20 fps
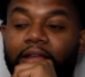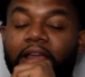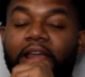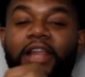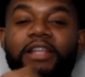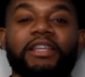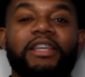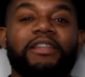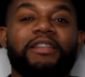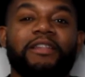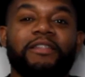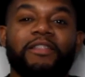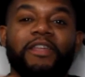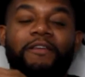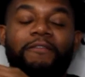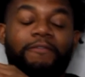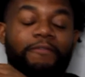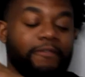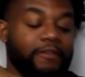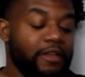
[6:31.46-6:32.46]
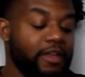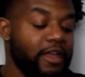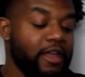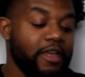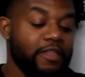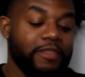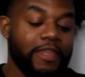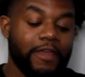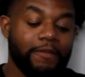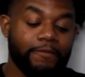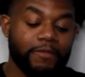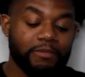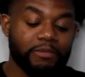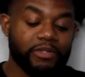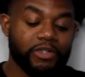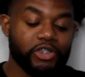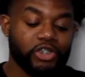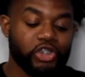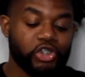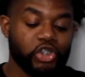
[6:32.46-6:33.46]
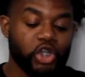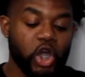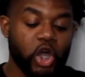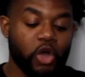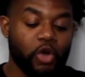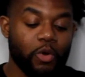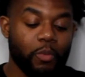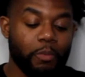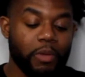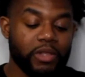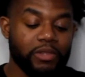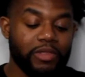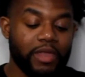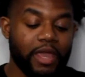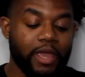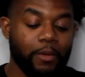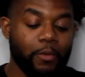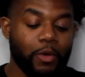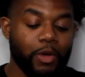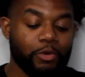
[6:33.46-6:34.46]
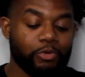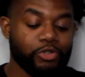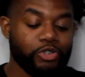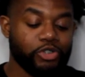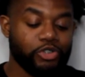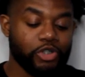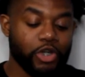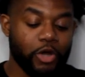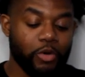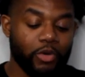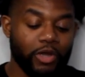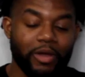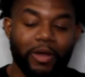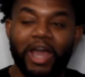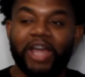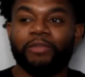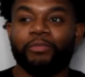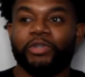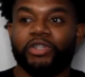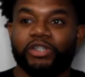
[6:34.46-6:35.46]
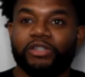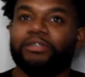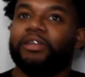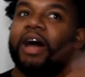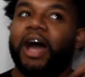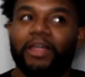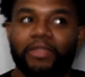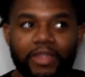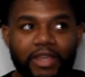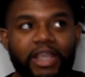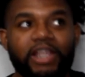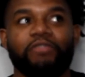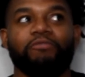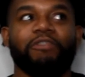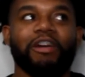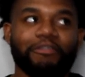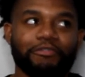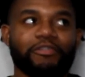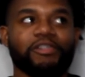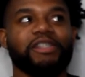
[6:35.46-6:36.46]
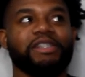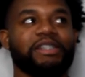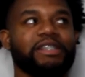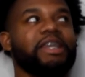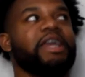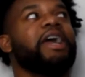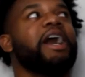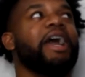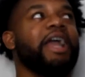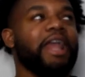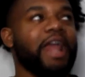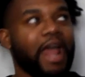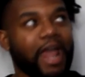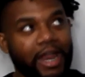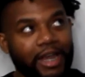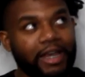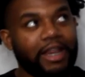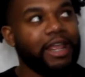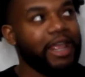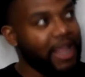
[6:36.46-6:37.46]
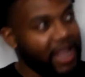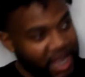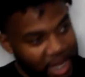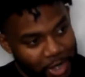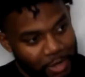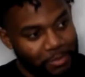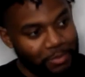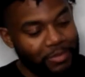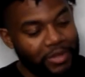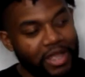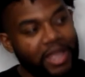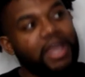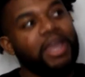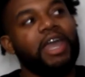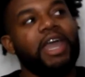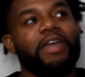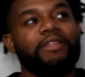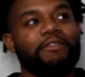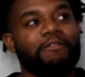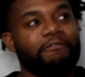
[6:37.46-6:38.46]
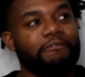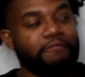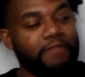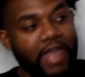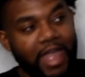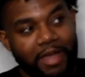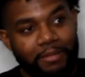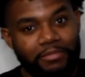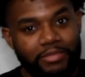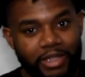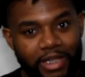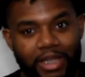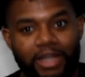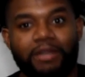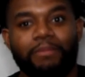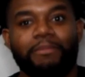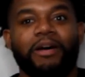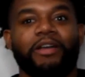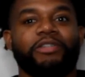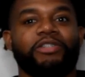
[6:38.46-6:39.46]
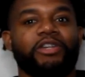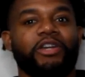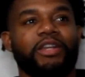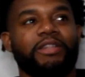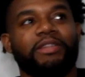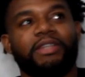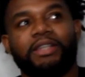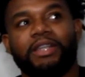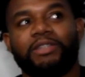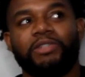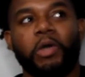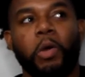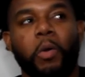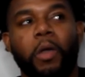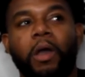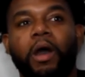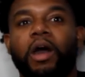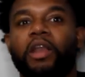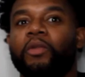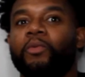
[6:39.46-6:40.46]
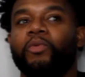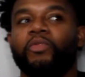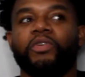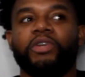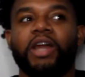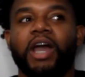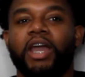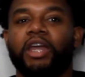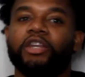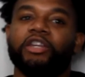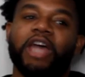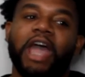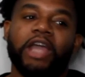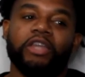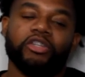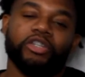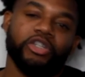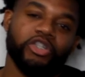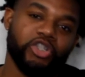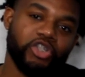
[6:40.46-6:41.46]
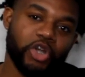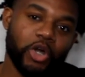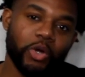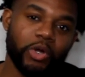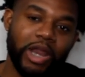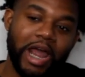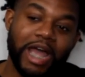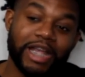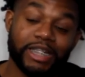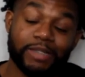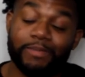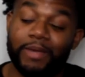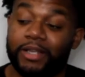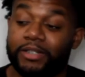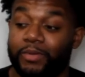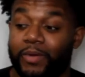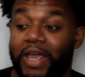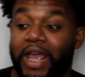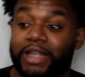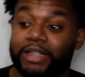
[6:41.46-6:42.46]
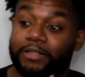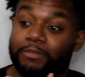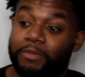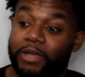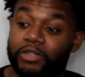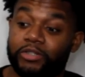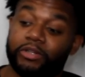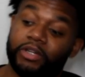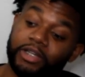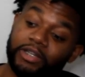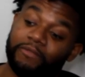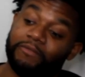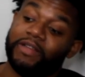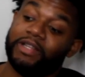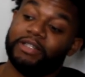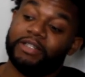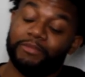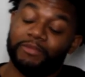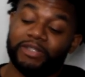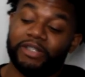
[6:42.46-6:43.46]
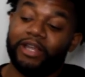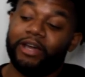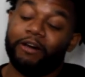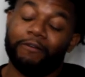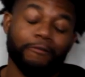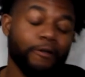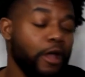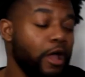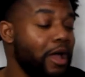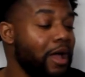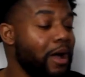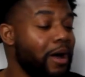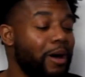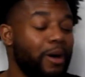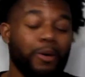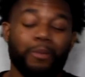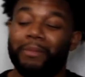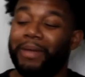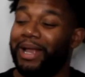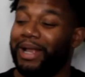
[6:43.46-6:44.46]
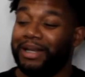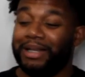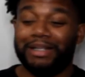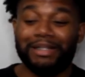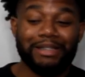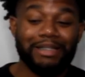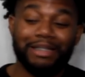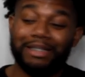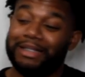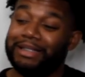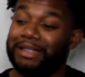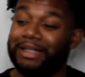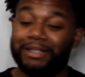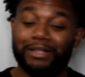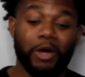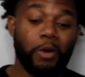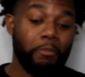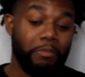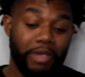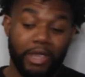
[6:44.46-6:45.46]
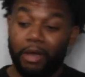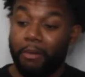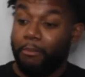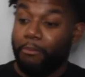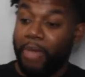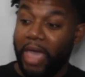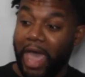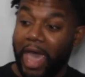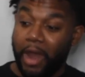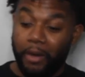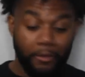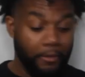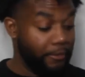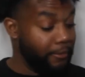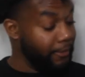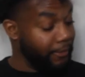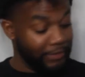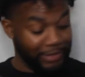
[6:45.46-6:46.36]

And he said that they filming a show, but they won't show it. I think he's referencing again Kim and the family and about certain things that's going on where they're not going to actually show an aspect. So he has to make sure he defends himself. Oh man, this gonna be a battle.